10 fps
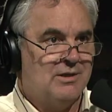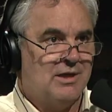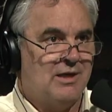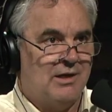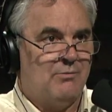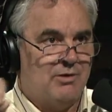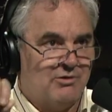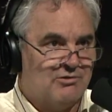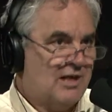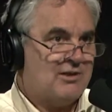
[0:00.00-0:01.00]
and, and we,
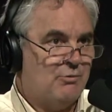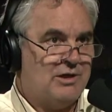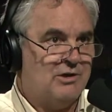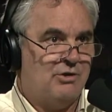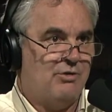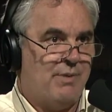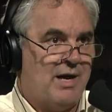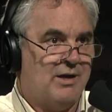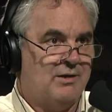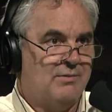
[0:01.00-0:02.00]
there's nothing we can do
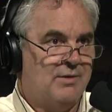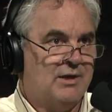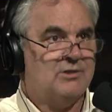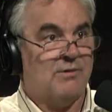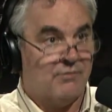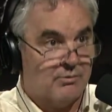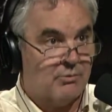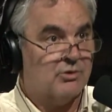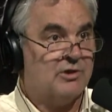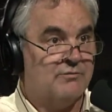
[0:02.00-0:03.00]
about it except for the
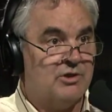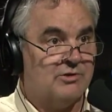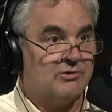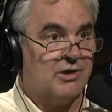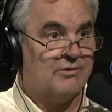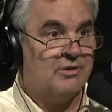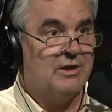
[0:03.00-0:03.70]
mercy of Jesus Christ.